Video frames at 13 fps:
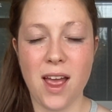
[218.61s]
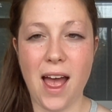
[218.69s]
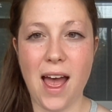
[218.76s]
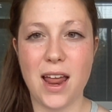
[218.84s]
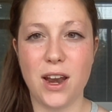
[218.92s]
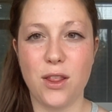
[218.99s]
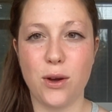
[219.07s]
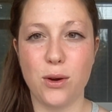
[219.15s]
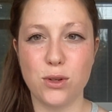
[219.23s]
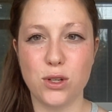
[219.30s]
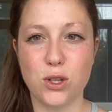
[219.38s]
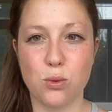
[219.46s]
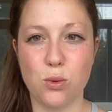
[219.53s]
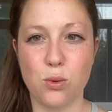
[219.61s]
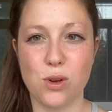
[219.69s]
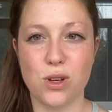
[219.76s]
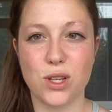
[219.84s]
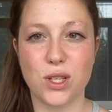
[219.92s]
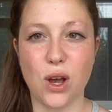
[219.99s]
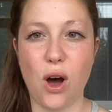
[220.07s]
and those
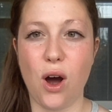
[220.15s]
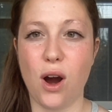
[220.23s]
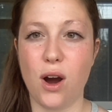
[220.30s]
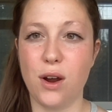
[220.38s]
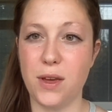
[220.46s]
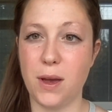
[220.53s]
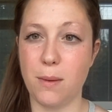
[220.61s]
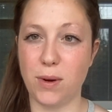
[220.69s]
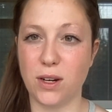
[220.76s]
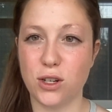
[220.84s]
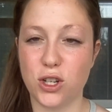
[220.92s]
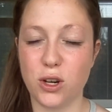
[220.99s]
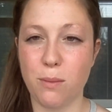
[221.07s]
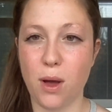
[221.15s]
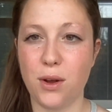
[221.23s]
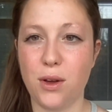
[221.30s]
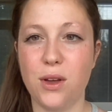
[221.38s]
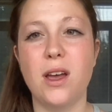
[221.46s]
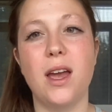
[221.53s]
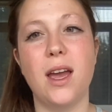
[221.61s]
tools are the apprenticeship
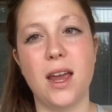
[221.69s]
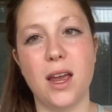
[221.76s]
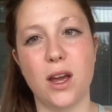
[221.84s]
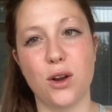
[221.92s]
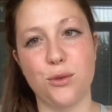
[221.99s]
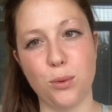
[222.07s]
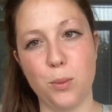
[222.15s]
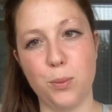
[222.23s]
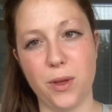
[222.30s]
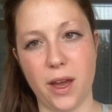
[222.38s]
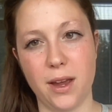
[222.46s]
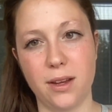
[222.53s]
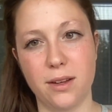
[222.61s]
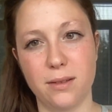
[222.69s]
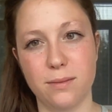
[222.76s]
model and role-playing.